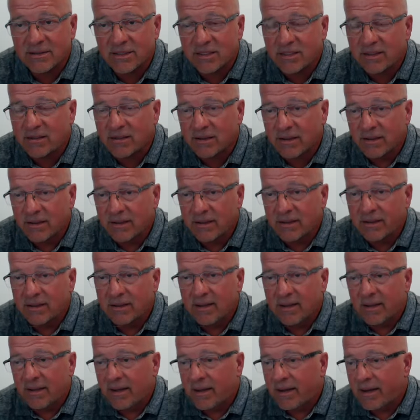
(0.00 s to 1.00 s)
there
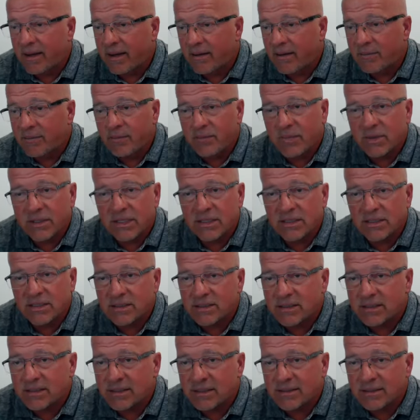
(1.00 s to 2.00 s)
um, but
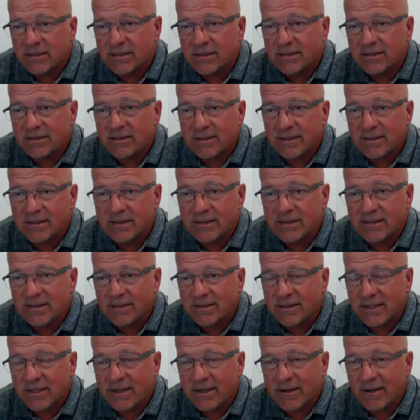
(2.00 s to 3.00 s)
let's let's
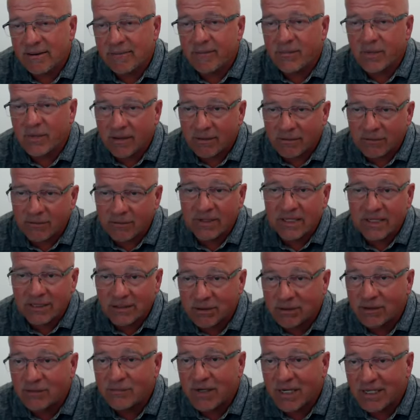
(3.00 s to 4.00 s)
let's uh, you know
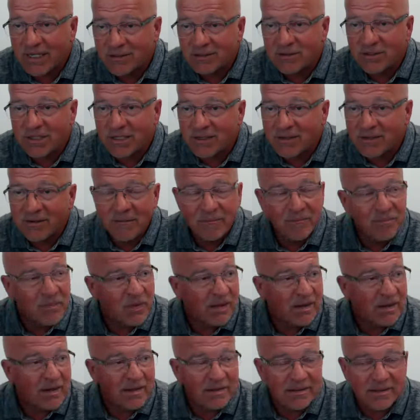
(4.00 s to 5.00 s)
financial advisor here.
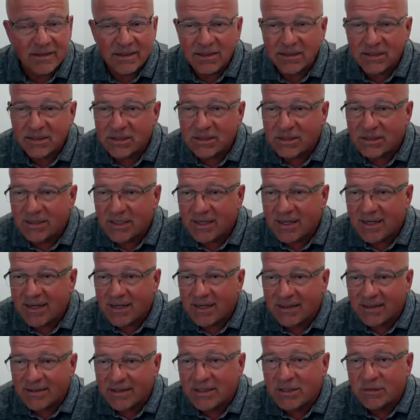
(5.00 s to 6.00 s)
Let's
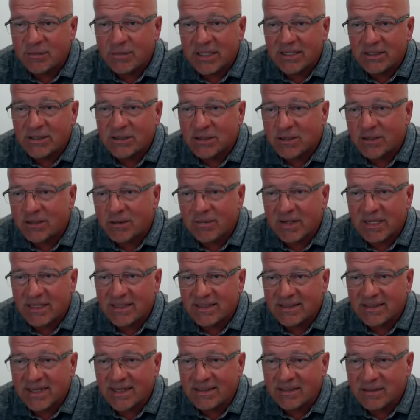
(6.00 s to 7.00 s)
uh, let's make sure it
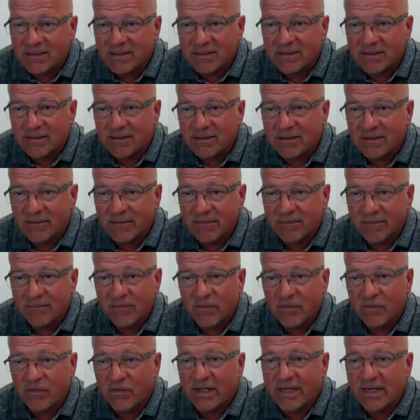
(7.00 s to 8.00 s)
makes sense
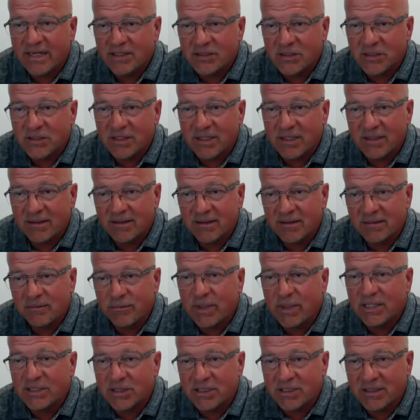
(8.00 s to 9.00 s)
financially.
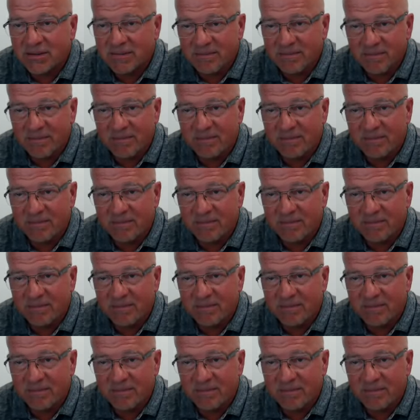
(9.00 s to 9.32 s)
Budget.